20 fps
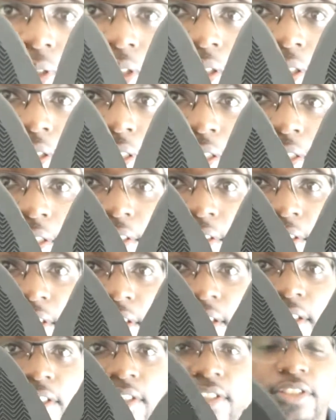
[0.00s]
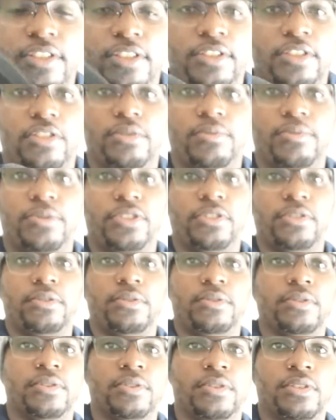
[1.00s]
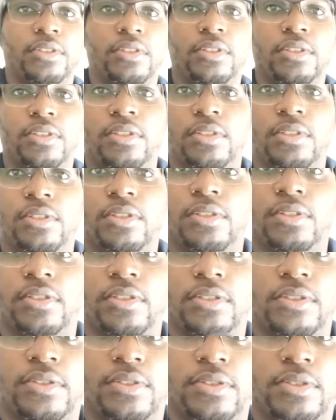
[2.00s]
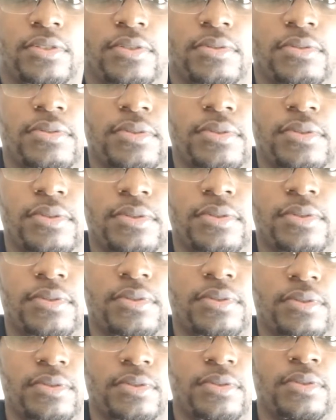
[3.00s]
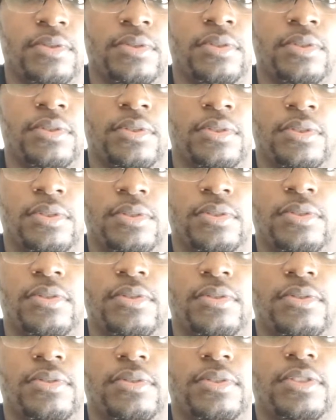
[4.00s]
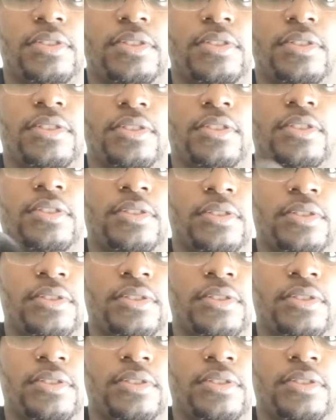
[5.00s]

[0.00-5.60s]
like I said, this is a dope shoe. You can see.